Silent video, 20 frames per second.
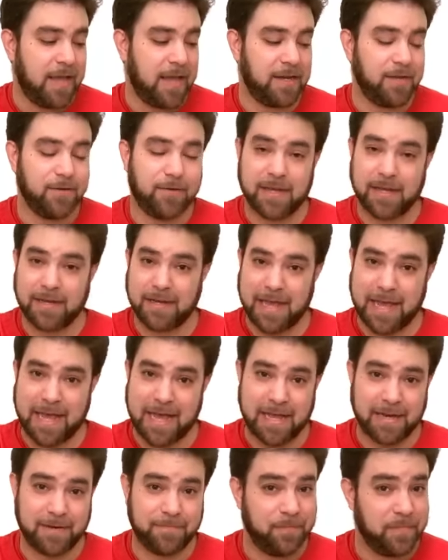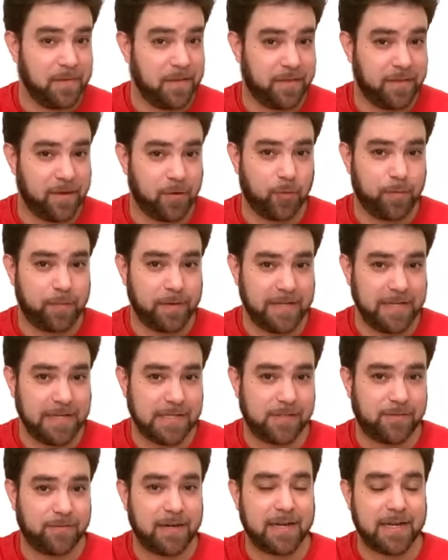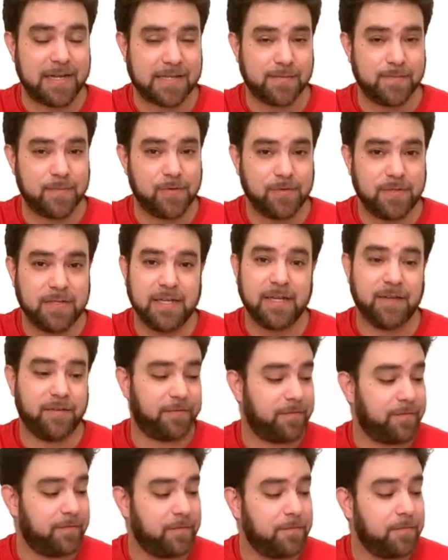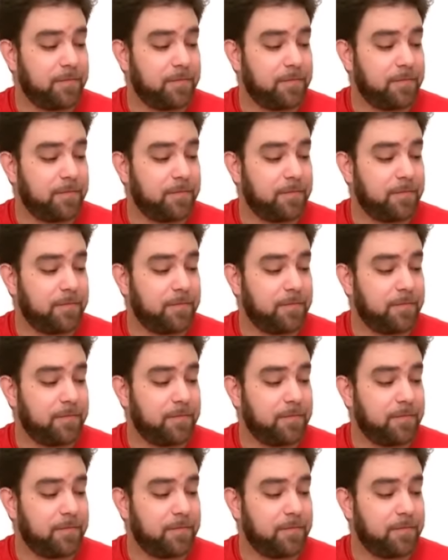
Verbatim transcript: And you can add the open E string as a motif.